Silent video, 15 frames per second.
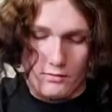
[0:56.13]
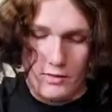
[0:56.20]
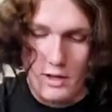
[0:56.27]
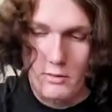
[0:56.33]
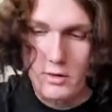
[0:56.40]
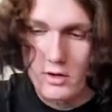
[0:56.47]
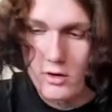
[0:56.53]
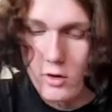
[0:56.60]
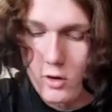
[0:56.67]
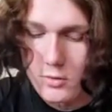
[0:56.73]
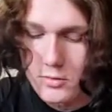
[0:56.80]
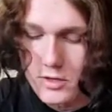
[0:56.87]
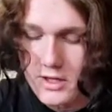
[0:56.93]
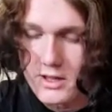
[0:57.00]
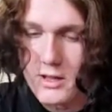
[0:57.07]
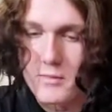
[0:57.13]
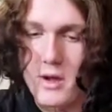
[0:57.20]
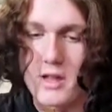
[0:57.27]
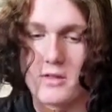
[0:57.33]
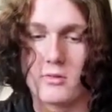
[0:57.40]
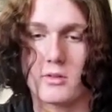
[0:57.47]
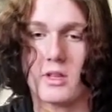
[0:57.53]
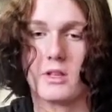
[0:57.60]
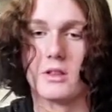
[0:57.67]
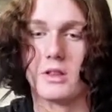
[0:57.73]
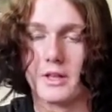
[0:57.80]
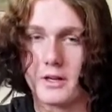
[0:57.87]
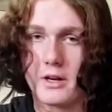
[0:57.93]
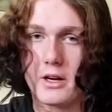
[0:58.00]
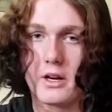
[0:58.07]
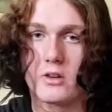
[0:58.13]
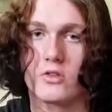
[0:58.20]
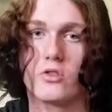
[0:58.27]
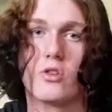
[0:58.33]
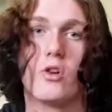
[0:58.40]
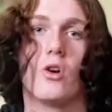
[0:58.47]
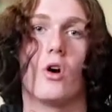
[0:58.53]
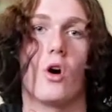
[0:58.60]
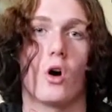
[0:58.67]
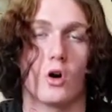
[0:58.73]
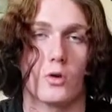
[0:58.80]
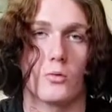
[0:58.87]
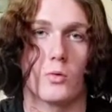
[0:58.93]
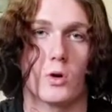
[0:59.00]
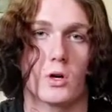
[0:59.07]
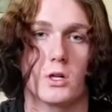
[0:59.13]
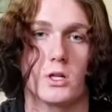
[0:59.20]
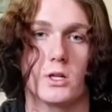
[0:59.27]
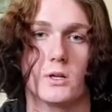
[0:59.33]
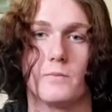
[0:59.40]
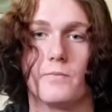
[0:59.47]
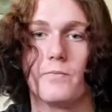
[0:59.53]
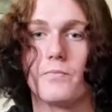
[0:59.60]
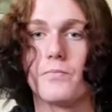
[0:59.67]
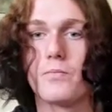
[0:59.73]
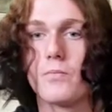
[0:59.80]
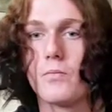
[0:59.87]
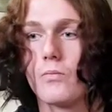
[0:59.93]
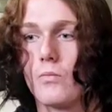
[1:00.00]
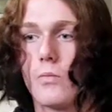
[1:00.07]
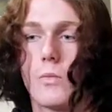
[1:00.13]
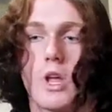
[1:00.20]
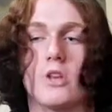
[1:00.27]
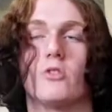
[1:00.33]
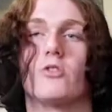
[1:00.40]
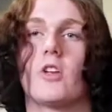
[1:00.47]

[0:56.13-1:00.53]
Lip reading: They would incorporate them either within lyrics, artwork, in